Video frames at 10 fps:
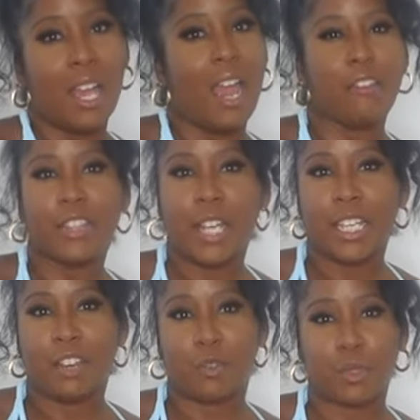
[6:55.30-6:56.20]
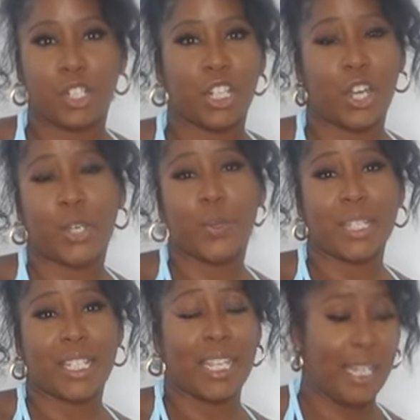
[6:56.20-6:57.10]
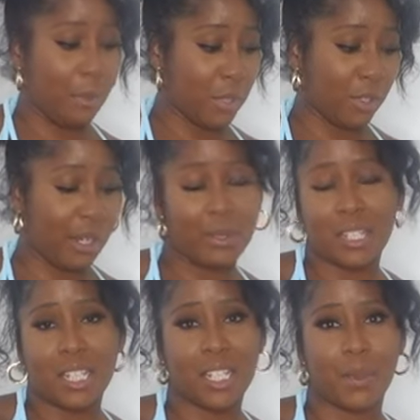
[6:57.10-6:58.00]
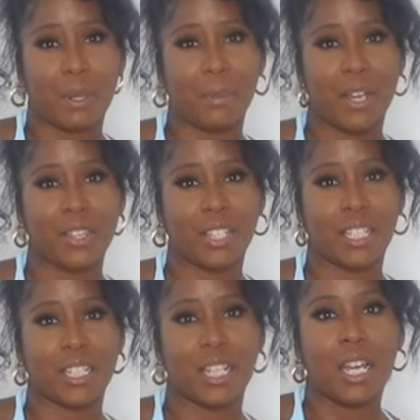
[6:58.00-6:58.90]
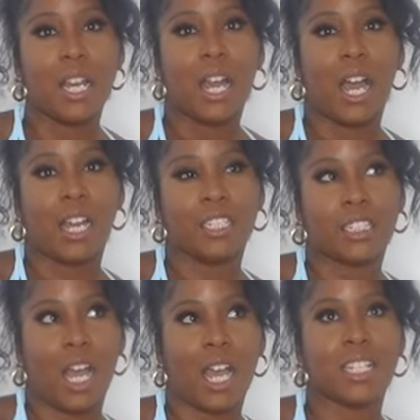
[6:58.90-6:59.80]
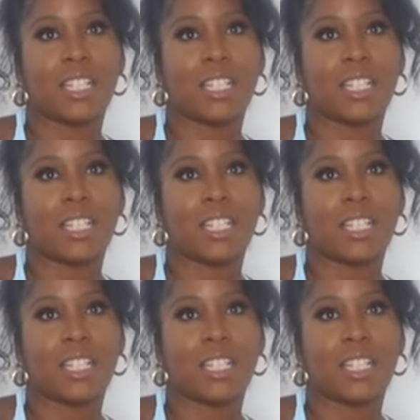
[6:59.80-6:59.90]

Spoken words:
Everything I get from Shein, I always keep. So nine times out of ten when I'm buying things, I kind of